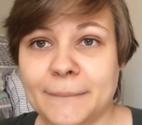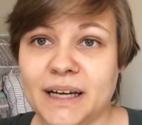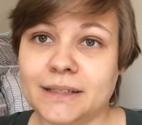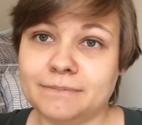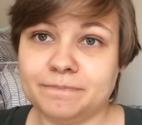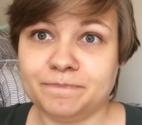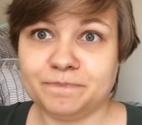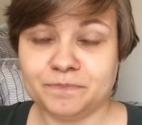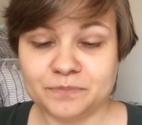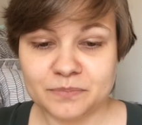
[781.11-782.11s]
but
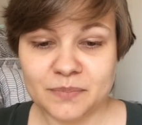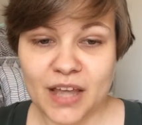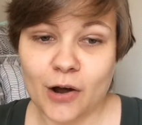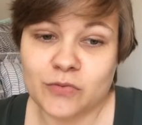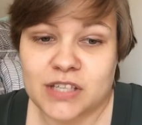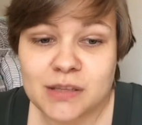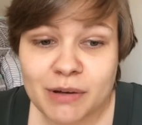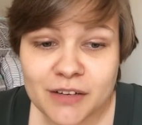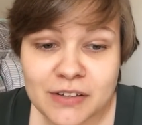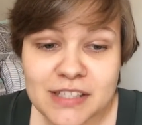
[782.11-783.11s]
now I've seen the
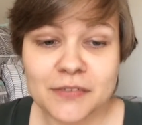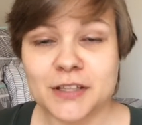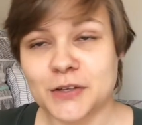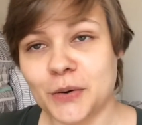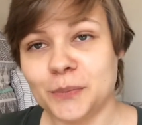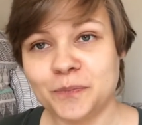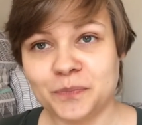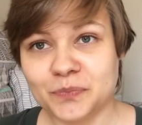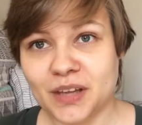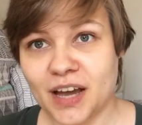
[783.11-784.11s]
benefits of it, so
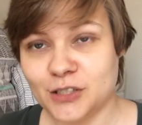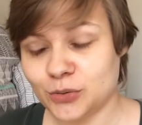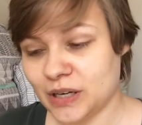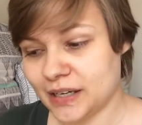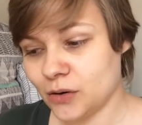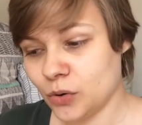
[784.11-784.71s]
I do like